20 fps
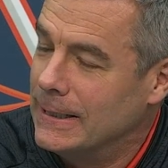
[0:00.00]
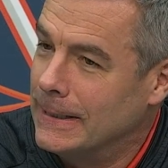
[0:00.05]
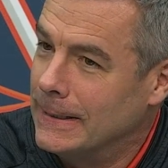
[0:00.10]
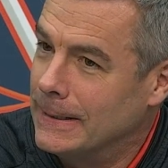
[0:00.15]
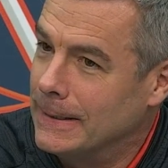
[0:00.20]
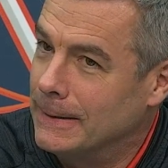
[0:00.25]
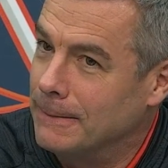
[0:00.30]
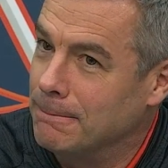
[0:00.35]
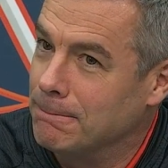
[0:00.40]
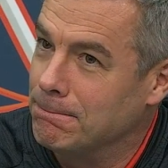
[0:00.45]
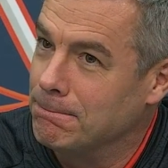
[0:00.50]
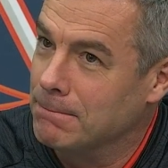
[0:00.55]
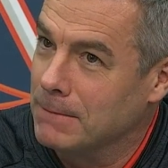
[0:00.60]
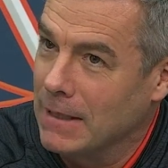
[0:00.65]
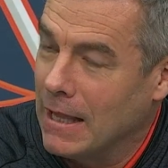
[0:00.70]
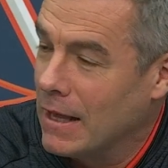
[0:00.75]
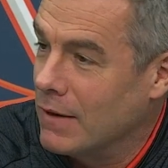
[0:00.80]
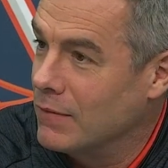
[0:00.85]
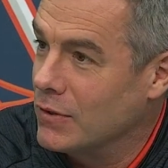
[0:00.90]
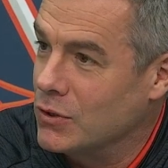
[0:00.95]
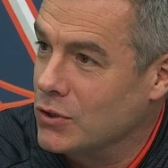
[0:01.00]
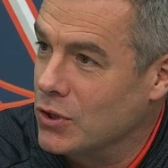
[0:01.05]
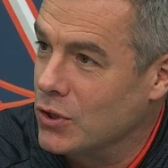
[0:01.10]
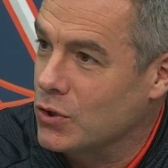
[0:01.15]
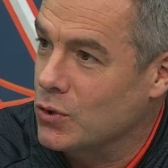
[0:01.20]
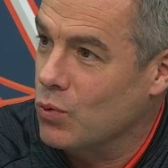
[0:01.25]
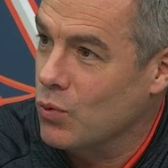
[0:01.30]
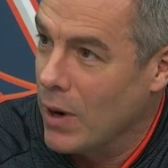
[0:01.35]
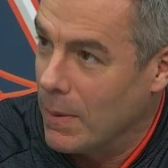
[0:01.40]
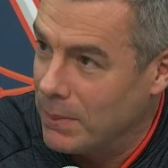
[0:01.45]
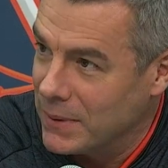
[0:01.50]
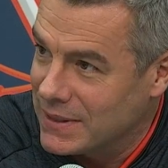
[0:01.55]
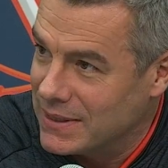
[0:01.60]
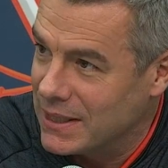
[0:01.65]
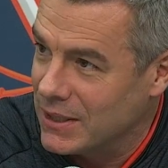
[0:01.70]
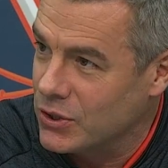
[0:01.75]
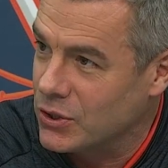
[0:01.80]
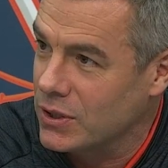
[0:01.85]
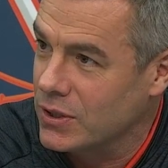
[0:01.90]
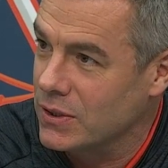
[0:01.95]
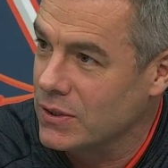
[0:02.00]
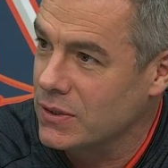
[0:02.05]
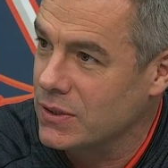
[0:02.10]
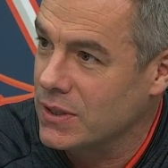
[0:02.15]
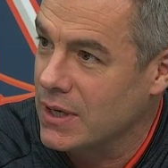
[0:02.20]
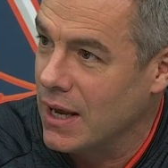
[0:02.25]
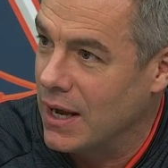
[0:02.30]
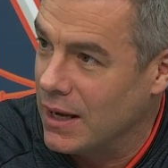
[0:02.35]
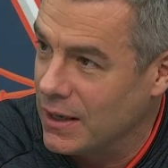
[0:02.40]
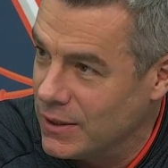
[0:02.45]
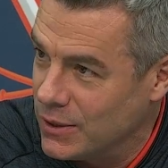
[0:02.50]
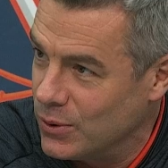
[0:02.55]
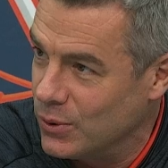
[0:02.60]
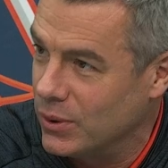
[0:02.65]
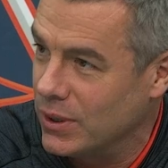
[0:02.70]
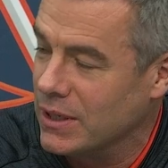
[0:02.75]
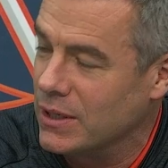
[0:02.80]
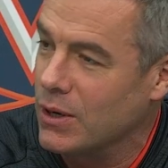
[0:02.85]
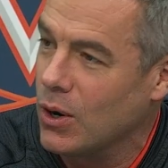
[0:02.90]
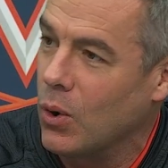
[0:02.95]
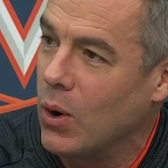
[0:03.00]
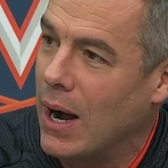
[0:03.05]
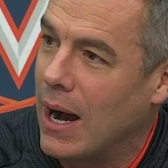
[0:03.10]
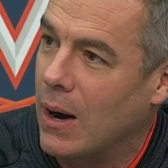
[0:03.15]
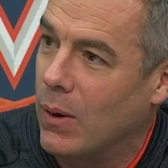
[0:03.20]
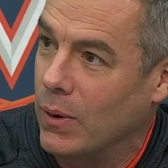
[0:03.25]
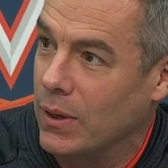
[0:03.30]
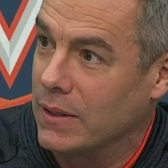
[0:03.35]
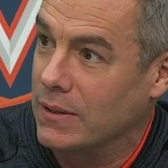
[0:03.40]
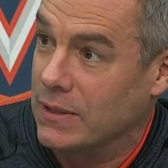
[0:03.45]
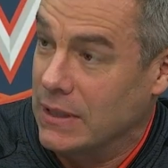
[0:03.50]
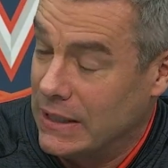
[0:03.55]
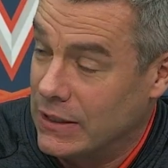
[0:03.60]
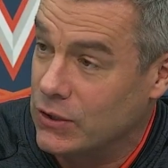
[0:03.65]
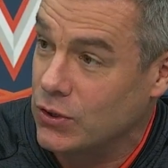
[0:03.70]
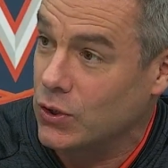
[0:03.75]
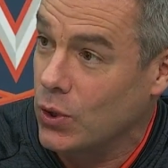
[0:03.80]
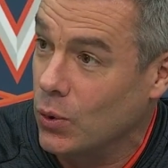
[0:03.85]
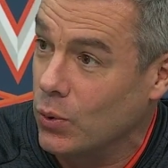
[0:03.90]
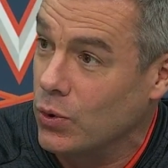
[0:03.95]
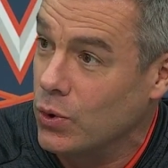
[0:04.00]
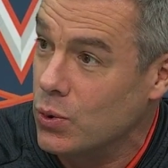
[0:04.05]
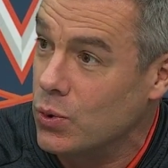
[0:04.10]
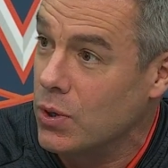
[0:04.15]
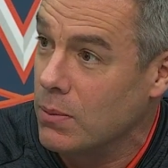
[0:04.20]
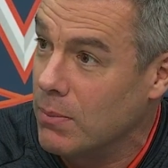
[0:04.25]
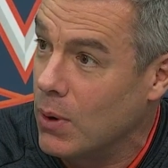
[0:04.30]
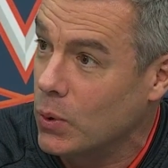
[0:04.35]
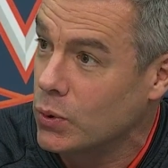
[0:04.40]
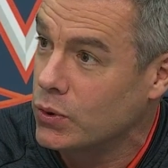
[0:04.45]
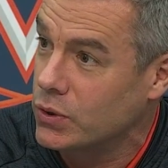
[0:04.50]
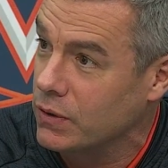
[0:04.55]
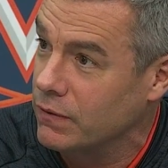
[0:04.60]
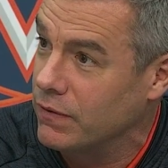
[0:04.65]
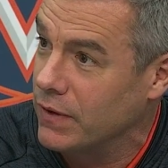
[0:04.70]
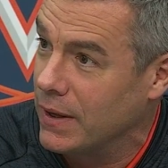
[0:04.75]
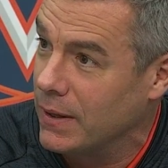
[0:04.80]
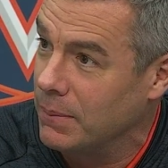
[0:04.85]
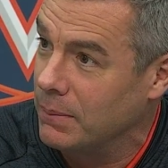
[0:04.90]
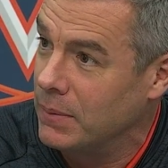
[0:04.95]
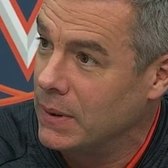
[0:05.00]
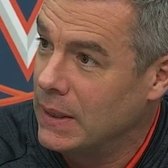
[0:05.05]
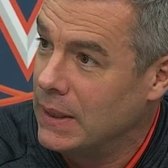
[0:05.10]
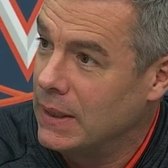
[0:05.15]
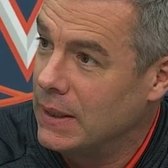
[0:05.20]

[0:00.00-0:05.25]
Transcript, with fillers: um, a lot of it's just repetitions, continuity, know how, and it's, it's so new to most of them.